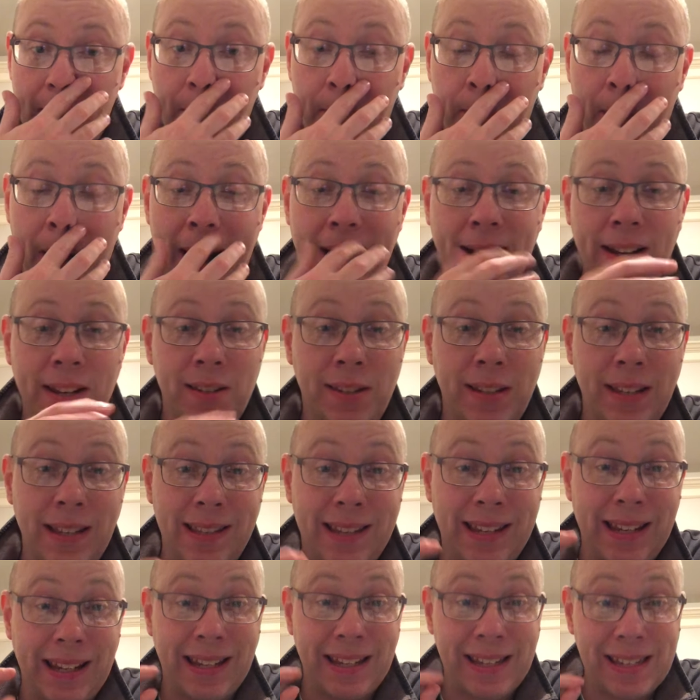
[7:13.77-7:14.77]
a practice
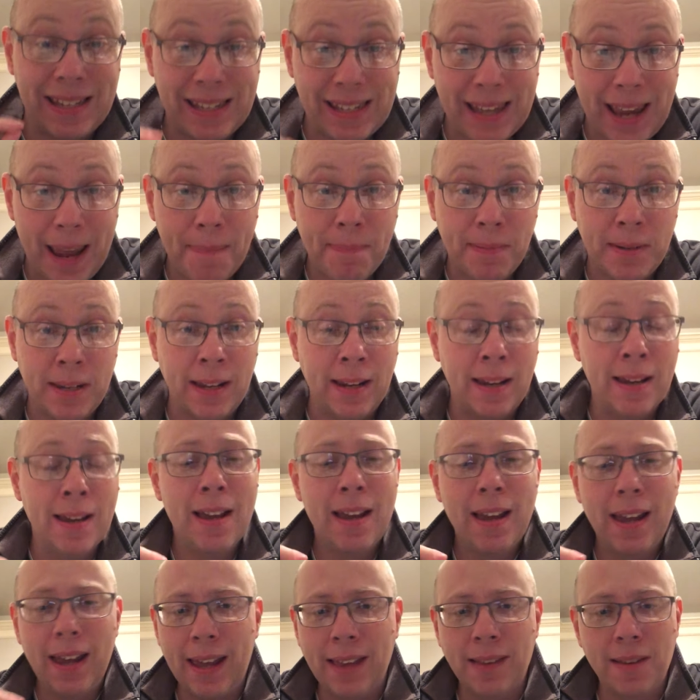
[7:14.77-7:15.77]
that's accepted
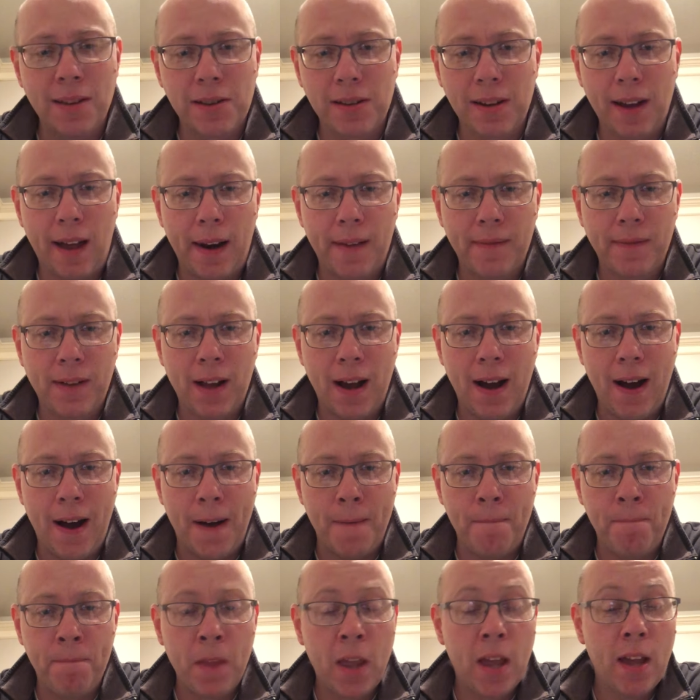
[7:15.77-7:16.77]
in the sight of God.